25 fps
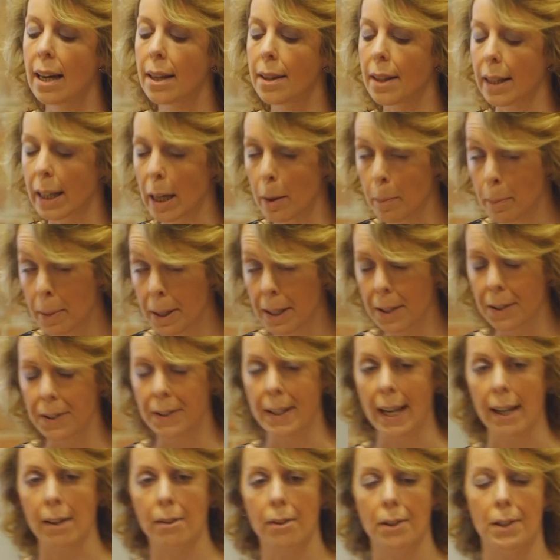The company
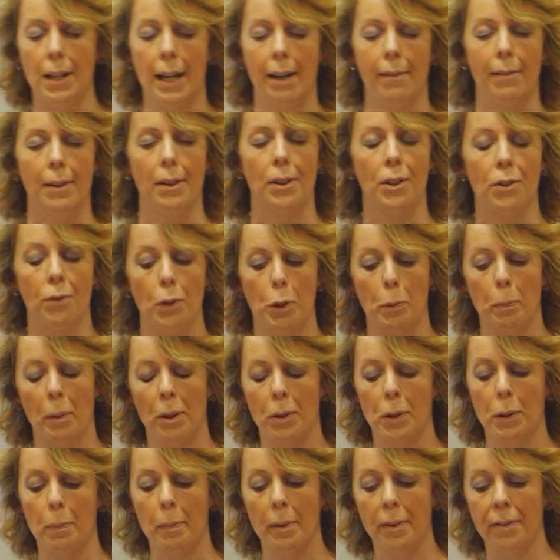secretary is
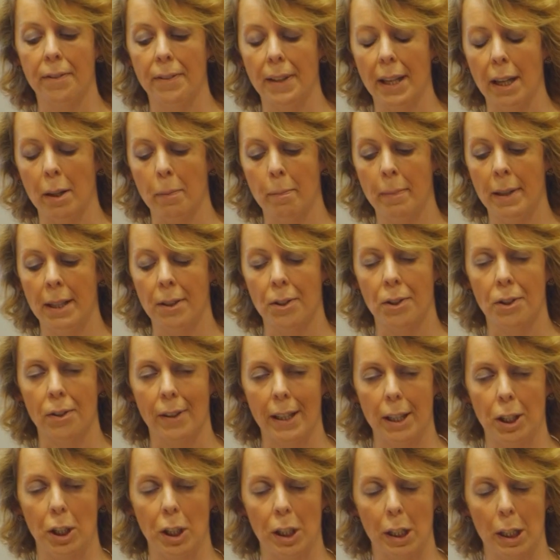responsible for the
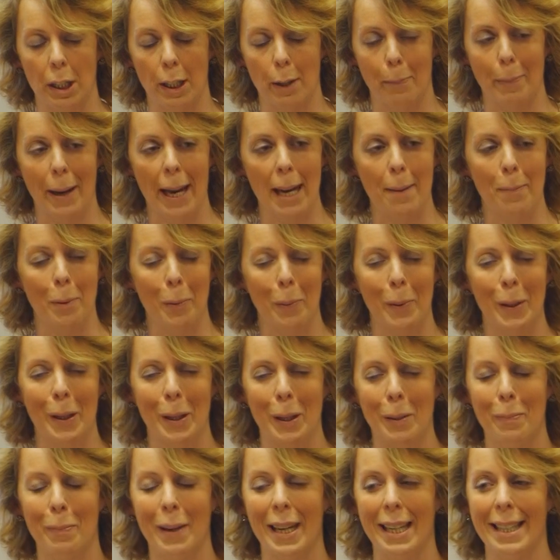administration and the
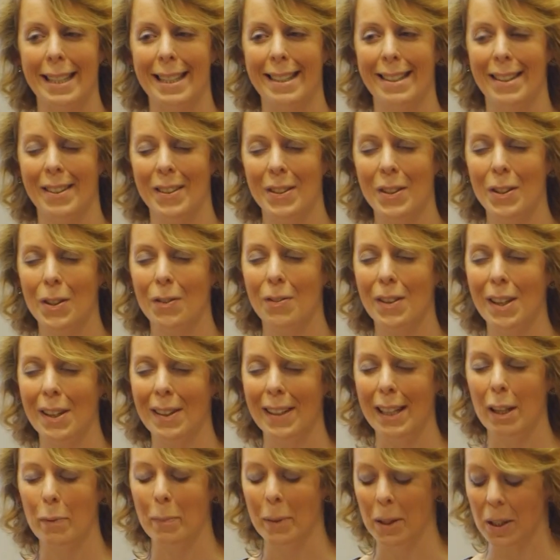paperwork maintenance for
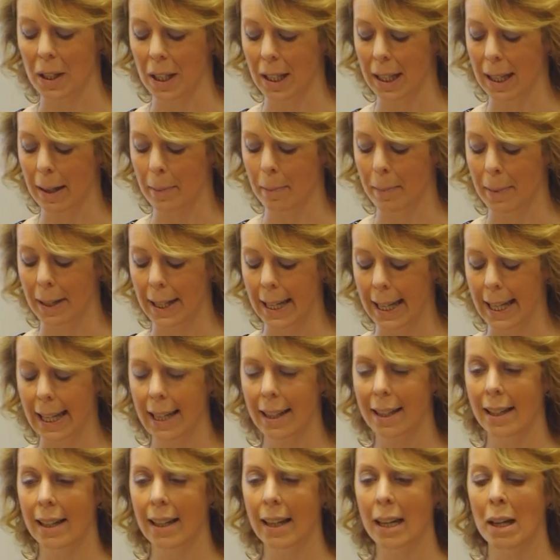your limited
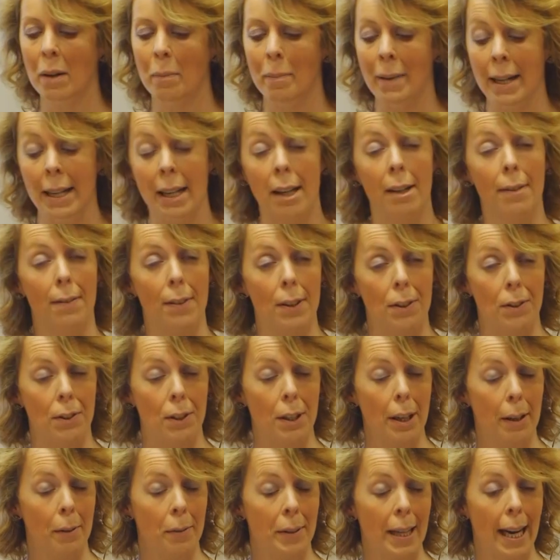company. Many of us
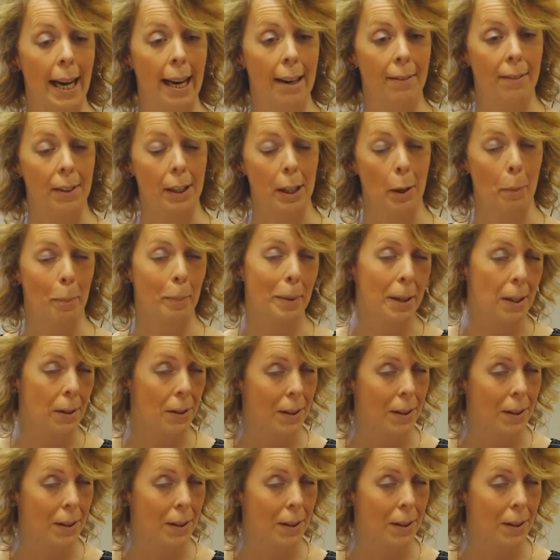don't have a company